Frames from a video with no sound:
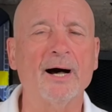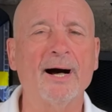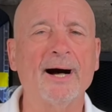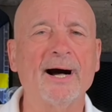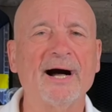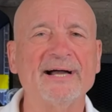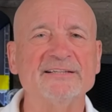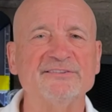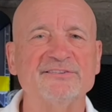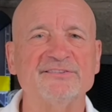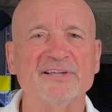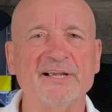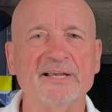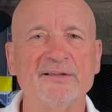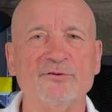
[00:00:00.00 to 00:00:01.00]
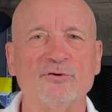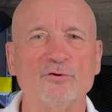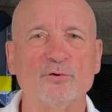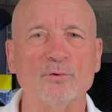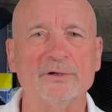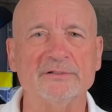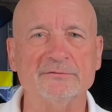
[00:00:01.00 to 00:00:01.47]
I say
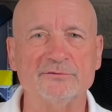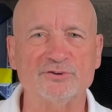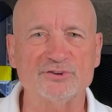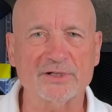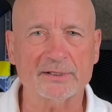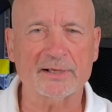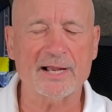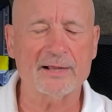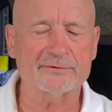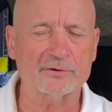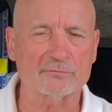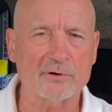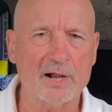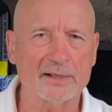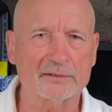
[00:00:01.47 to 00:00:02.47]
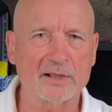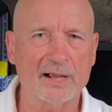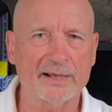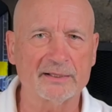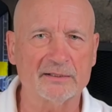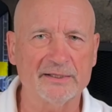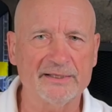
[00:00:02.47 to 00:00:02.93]
do it. Check out their
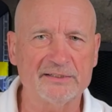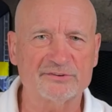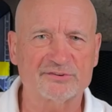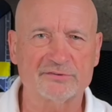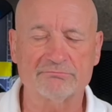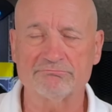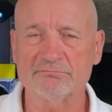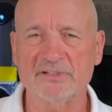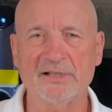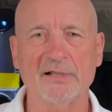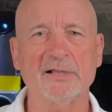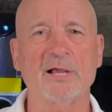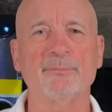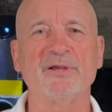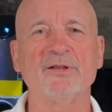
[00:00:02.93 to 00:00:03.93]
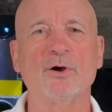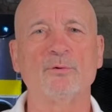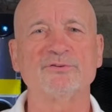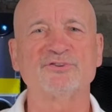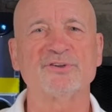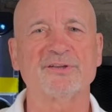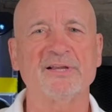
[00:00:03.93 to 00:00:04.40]
online links and then let me know
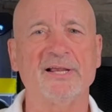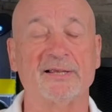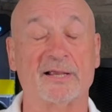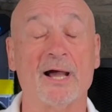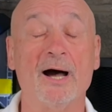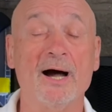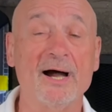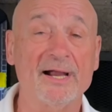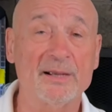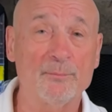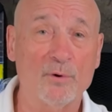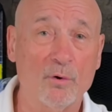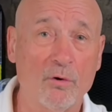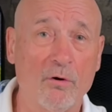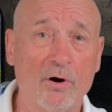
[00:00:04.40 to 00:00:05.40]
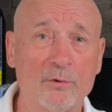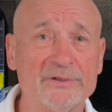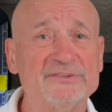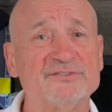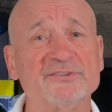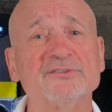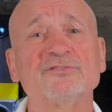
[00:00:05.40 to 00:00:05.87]
what you think. I am
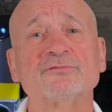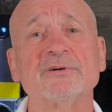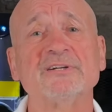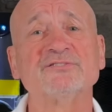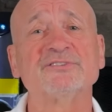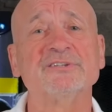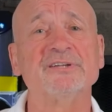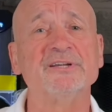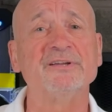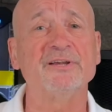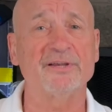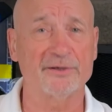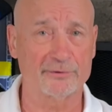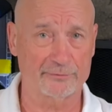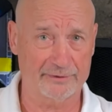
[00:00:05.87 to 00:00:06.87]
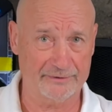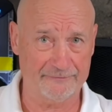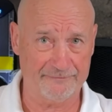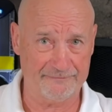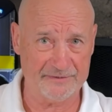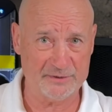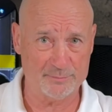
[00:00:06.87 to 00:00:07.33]
always interested in hearing
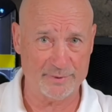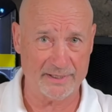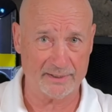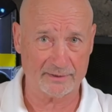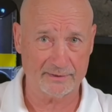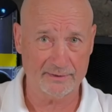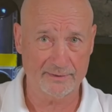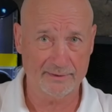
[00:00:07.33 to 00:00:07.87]
feedback.